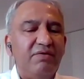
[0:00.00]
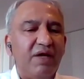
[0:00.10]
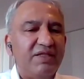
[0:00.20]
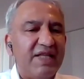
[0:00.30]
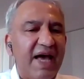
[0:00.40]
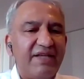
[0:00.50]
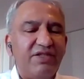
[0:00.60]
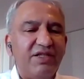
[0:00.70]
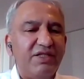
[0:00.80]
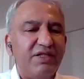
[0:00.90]

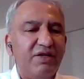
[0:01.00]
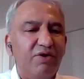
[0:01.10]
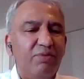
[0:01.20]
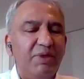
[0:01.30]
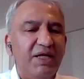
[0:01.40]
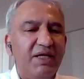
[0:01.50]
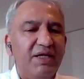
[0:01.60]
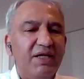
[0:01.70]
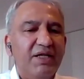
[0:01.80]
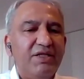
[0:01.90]
transactions
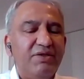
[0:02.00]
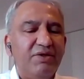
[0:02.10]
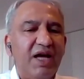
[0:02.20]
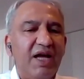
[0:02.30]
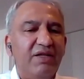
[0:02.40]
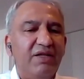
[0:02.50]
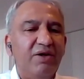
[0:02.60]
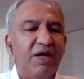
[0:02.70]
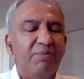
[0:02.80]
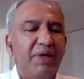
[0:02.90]
globally so that,
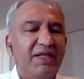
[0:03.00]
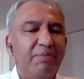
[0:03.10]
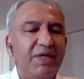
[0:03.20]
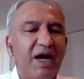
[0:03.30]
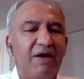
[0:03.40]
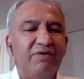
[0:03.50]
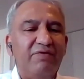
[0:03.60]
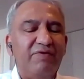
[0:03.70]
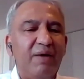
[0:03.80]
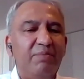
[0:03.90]
and bring them down
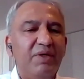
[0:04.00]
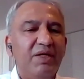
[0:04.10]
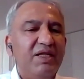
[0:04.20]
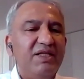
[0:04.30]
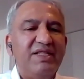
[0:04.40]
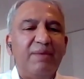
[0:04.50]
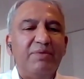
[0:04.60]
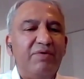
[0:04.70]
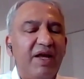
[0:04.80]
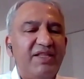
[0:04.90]
from
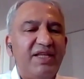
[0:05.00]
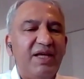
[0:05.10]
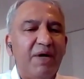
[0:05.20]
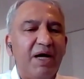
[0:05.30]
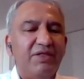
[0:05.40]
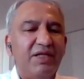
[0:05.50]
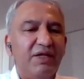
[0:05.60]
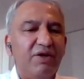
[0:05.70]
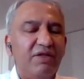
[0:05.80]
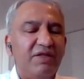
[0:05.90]
some crazy amounts in
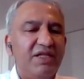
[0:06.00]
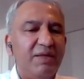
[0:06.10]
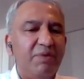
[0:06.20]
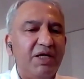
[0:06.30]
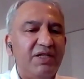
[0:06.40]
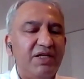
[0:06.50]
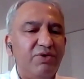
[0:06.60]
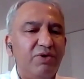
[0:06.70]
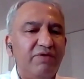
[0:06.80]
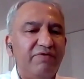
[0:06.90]
a lot of these emerging
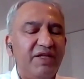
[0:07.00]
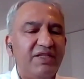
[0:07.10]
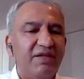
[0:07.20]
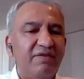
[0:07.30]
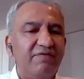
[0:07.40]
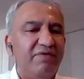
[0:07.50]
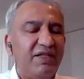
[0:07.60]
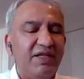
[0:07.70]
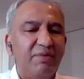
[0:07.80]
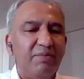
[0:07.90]
geographies and
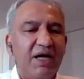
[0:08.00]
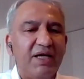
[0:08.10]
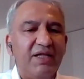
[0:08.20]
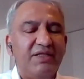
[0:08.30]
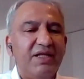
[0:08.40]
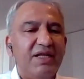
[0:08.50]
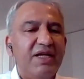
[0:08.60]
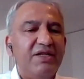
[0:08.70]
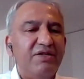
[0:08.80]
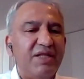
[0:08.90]
frontier markets
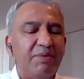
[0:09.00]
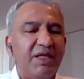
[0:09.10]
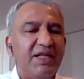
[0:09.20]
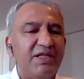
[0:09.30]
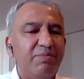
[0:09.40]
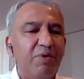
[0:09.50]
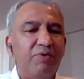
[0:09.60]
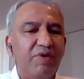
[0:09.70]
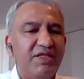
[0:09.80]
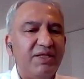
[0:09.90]
to something that's
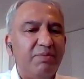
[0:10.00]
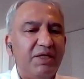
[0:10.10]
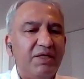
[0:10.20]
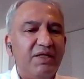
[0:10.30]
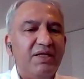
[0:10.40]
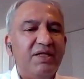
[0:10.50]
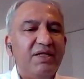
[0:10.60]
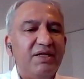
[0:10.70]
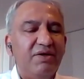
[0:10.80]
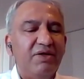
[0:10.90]
more reasonable,
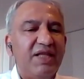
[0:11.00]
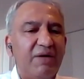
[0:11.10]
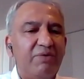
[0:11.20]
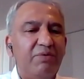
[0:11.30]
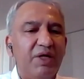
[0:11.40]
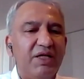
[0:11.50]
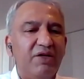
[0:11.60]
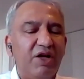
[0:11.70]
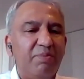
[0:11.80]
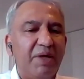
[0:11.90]
that would work
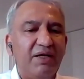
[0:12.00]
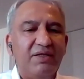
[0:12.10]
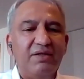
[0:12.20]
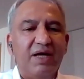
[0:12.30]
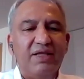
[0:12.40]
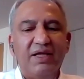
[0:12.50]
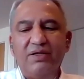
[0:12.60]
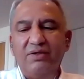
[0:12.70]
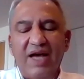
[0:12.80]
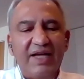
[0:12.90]
a lot better. So I
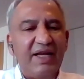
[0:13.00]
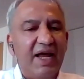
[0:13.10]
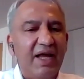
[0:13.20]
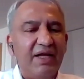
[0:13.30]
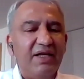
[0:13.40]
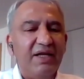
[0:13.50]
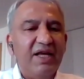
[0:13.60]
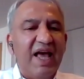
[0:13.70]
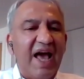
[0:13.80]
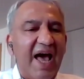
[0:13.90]
think to that end,
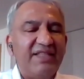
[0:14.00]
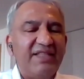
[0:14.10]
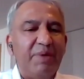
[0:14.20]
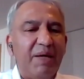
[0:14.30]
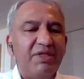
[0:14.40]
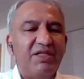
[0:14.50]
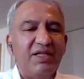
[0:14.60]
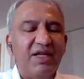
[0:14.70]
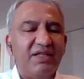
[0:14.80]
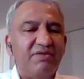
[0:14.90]
as the payments
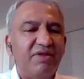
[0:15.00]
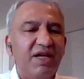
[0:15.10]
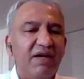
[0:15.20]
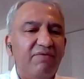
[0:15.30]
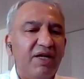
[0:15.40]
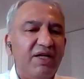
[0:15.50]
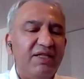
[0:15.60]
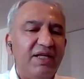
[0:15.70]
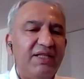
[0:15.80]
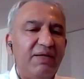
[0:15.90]
industry, I really
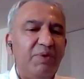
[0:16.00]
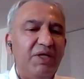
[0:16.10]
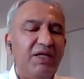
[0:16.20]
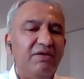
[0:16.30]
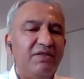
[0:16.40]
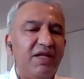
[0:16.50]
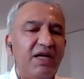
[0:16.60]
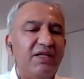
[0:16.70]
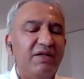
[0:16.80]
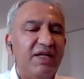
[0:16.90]
think that we need to
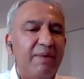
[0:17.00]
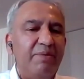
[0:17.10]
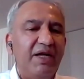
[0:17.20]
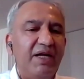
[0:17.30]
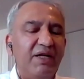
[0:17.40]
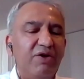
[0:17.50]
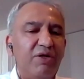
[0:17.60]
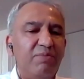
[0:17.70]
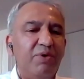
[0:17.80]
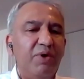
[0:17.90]
start collaborating a
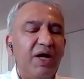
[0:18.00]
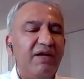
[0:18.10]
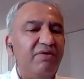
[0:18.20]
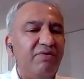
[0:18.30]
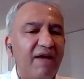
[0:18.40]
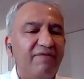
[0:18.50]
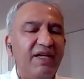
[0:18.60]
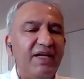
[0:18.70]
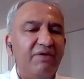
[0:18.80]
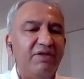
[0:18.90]
lot more and
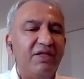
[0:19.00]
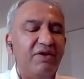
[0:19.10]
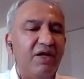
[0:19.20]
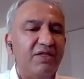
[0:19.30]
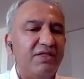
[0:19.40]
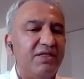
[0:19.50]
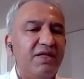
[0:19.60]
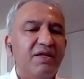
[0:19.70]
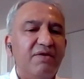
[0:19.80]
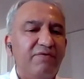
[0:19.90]
driving down the costs
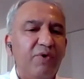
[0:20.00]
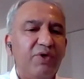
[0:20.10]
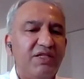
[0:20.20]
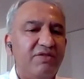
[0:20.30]
for